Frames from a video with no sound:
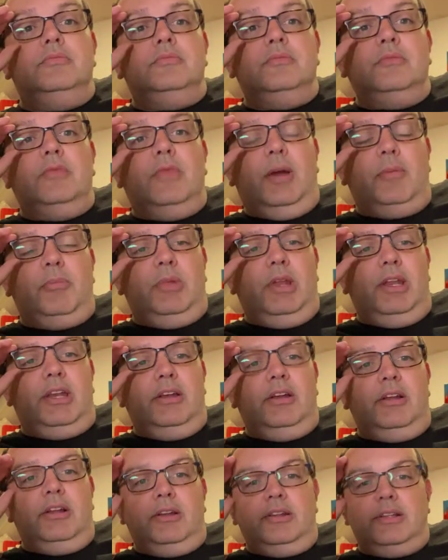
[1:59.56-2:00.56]
Oh,
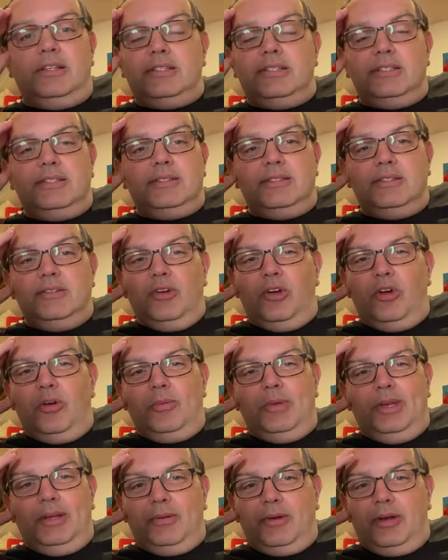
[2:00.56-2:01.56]
bloody hell. This is
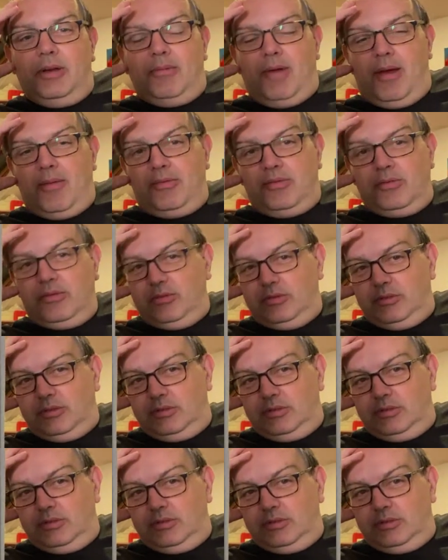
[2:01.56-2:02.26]
normally when I'm up Thrawn.